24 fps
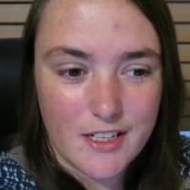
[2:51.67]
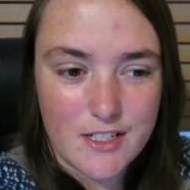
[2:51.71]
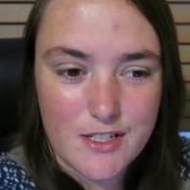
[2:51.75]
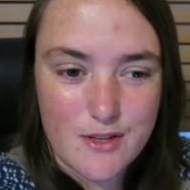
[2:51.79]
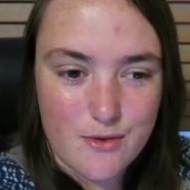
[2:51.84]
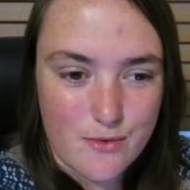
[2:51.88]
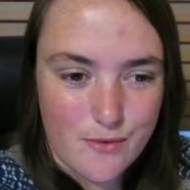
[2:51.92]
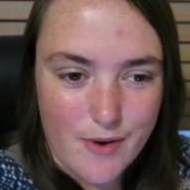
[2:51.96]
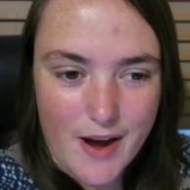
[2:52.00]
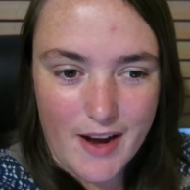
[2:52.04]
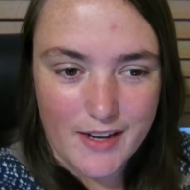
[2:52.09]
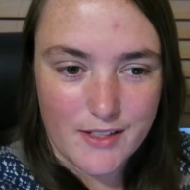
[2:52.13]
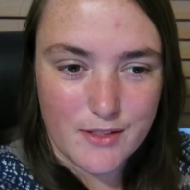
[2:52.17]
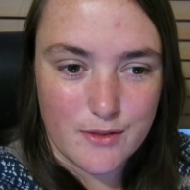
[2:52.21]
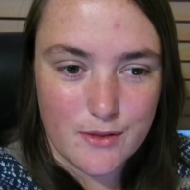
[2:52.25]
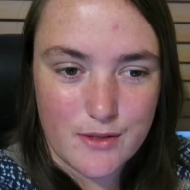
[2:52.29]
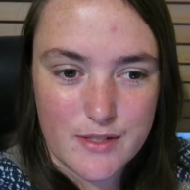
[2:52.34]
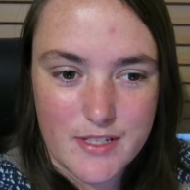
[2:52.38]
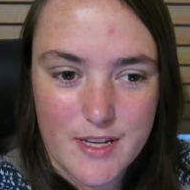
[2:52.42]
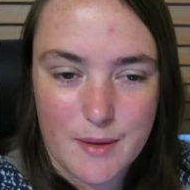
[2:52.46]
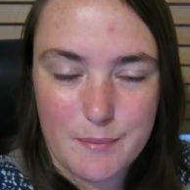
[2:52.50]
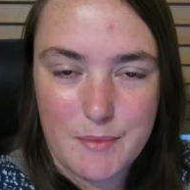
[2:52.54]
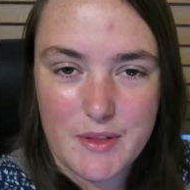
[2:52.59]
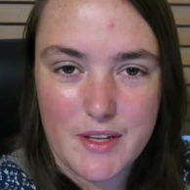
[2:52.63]
director or
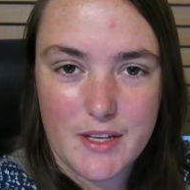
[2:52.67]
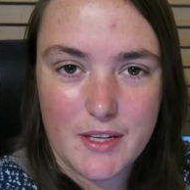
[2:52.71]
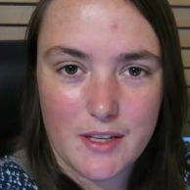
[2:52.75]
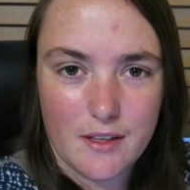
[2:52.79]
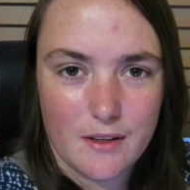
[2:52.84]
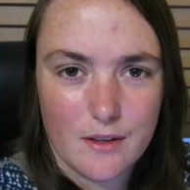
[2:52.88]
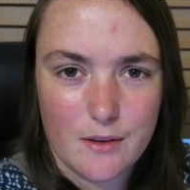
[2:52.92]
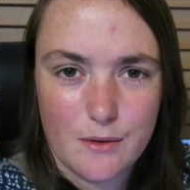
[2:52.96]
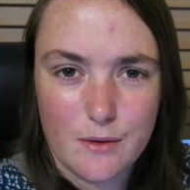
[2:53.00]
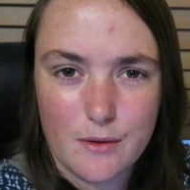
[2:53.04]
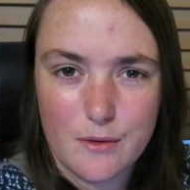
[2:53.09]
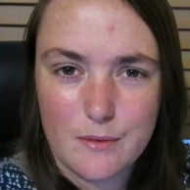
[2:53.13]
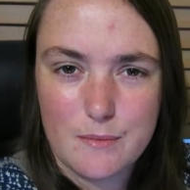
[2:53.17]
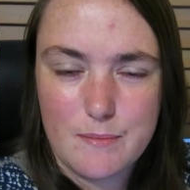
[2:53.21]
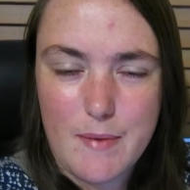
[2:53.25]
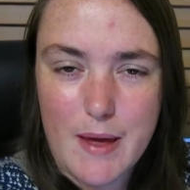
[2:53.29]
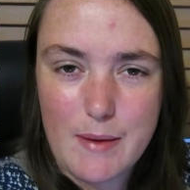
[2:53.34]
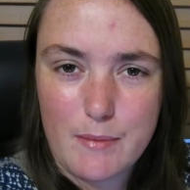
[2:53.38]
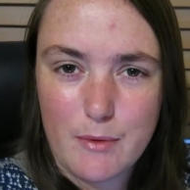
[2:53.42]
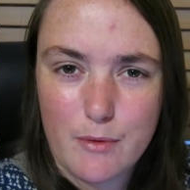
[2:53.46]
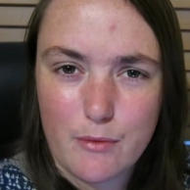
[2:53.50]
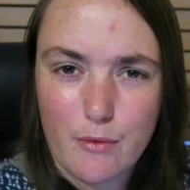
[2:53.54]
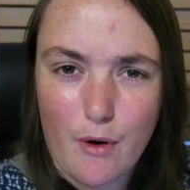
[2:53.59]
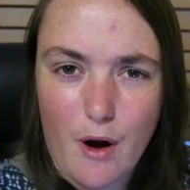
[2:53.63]
something, or
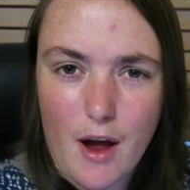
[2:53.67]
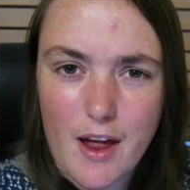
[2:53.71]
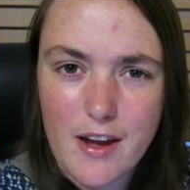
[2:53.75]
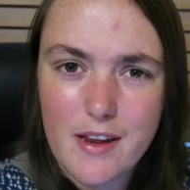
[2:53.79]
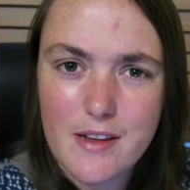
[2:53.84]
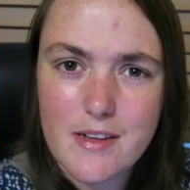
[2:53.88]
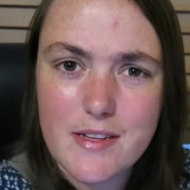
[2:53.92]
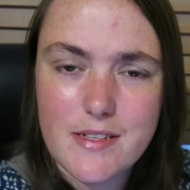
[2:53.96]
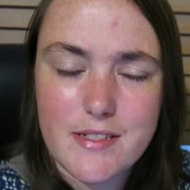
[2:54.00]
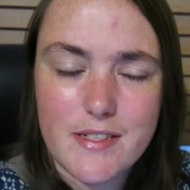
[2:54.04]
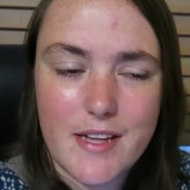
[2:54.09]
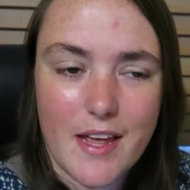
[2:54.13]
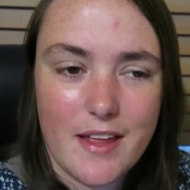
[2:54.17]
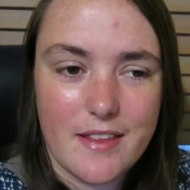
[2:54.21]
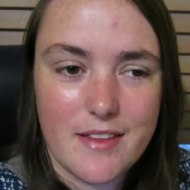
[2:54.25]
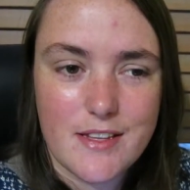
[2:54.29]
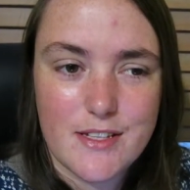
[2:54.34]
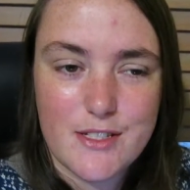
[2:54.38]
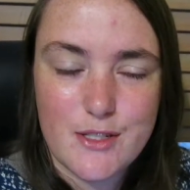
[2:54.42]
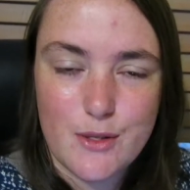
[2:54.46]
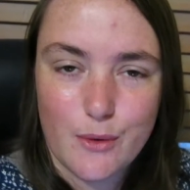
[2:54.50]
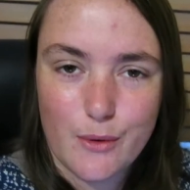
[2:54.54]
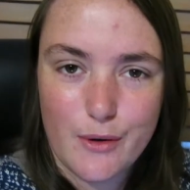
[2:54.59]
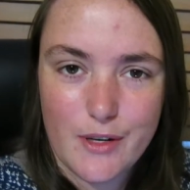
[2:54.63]
maybe writers, and the
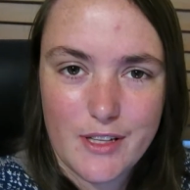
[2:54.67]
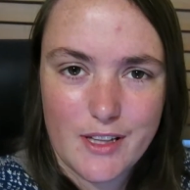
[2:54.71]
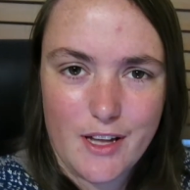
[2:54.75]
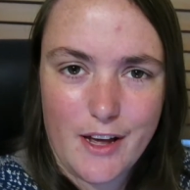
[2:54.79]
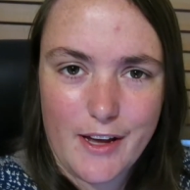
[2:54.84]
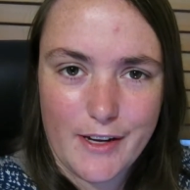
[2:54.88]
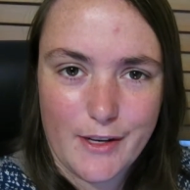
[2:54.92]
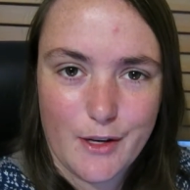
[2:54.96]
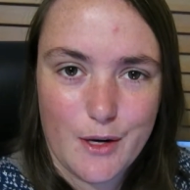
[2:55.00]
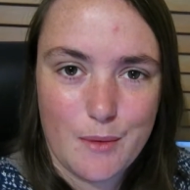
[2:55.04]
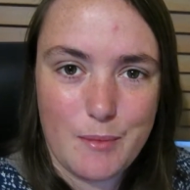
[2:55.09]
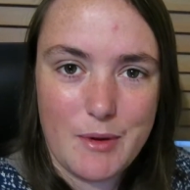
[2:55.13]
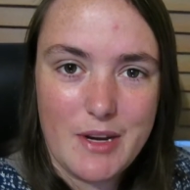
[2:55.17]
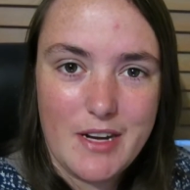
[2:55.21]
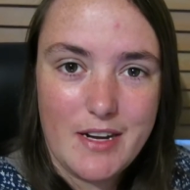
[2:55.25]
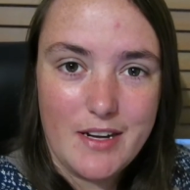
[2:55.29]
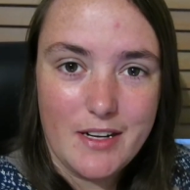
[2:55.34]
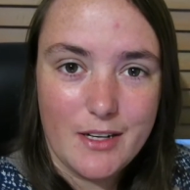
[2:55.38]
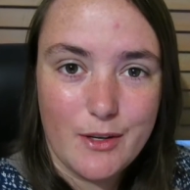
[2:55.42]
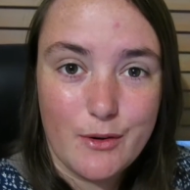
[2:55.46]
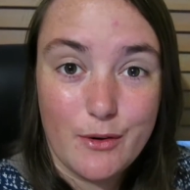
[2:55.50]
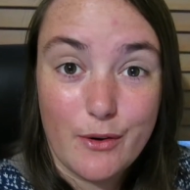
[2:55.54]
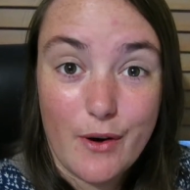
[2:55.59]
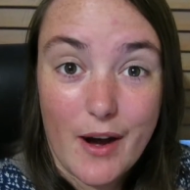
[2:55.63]
storyline got a bit
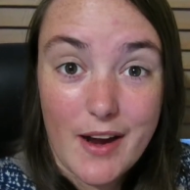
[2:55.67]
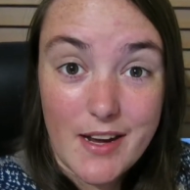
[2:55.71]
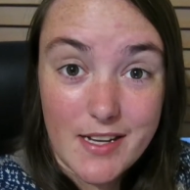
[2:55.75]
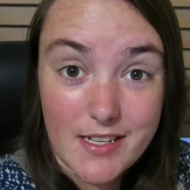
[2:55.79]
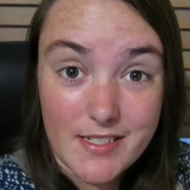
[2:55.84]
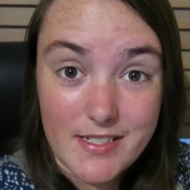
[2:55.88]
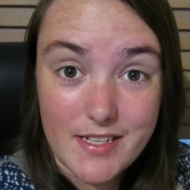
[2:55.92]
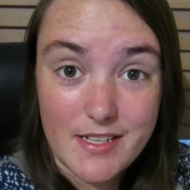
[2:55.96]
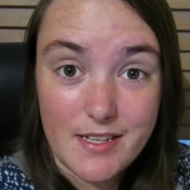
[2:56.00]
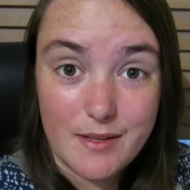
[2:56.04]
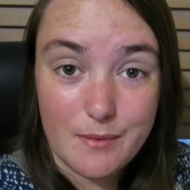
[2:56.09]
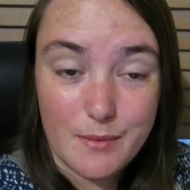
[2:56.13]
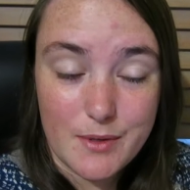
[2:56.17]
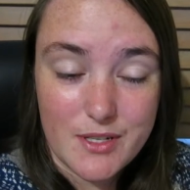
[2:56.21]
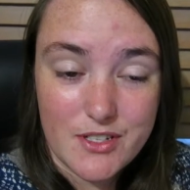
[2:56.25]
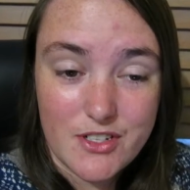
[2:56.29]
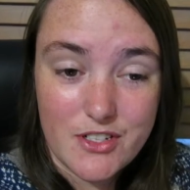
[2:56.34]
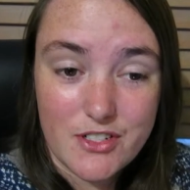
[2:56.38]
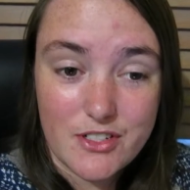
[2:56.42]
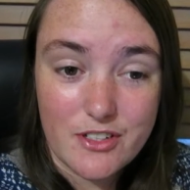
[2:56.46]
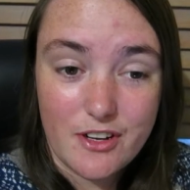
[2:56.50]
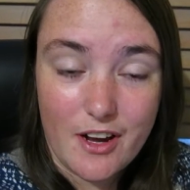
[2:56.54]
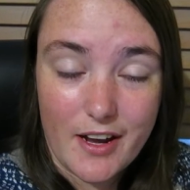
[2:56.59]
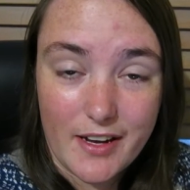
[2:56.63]
crazy,
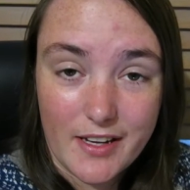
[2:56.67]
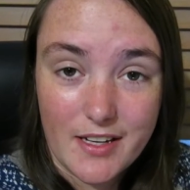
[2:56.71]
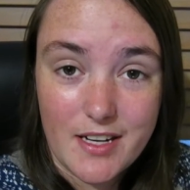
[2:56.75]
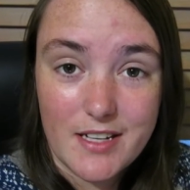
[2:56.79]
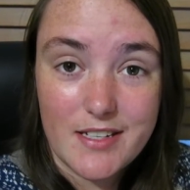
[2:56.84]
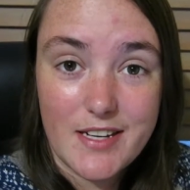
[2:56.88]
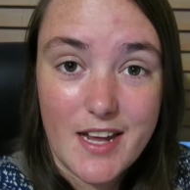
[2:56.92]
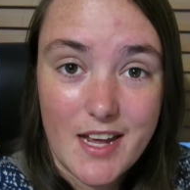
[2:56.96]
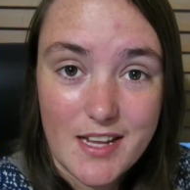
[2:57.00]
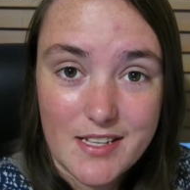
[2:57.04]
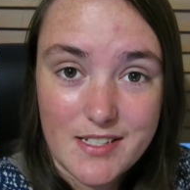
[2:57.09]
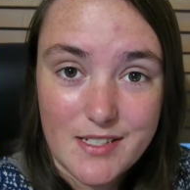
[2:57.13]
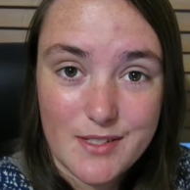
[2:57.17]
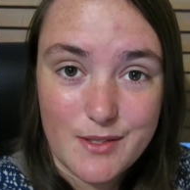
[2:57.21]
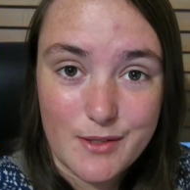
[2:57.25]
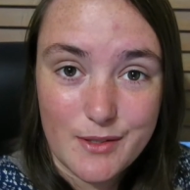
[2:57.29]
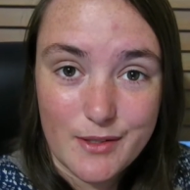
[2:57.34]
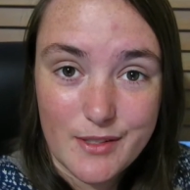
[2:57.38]
which I can attest to.